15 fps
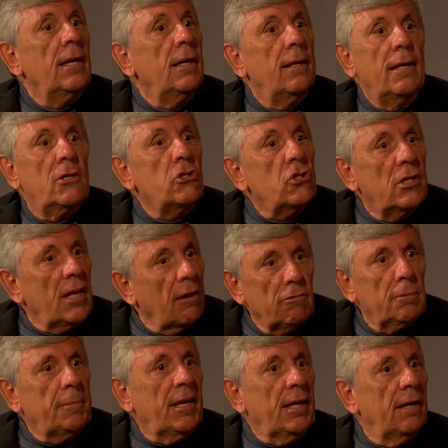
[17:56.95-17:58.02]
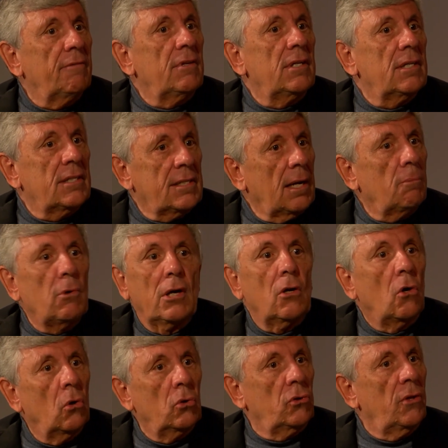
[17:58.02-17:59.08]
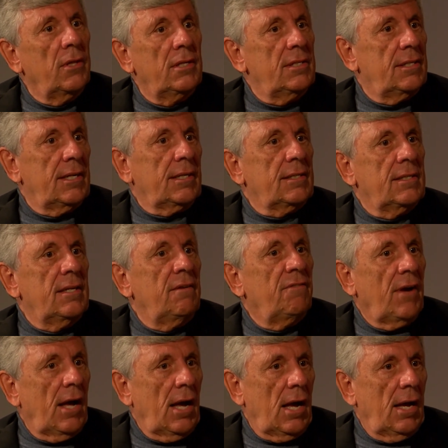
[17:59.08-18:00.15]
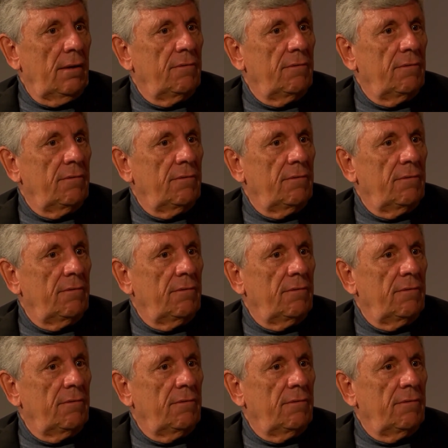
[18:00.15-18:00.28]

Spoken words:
It should never be given to someone older than 65.